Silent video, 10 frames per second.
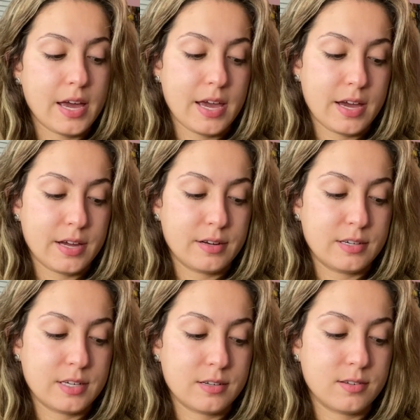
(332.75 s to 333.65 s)

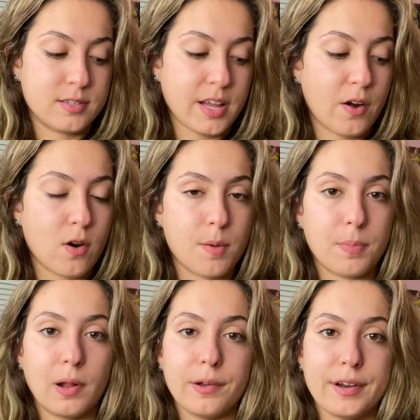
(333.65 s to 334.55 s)
and set her up
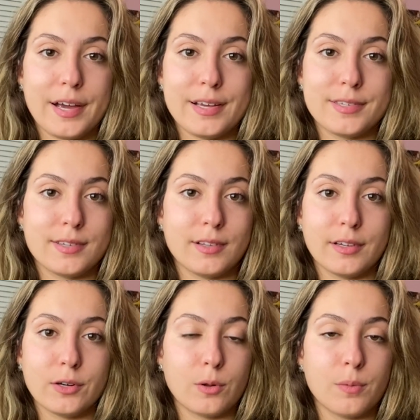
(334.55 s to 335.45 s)
all nice in the
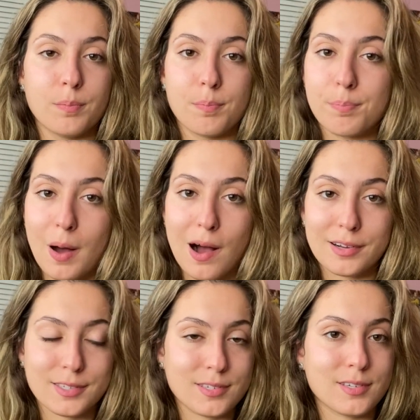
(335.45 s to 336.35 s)
little
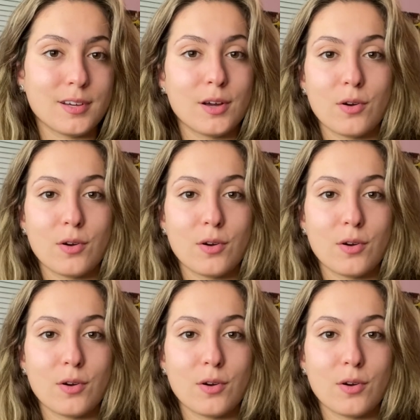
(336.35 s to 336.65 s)
box.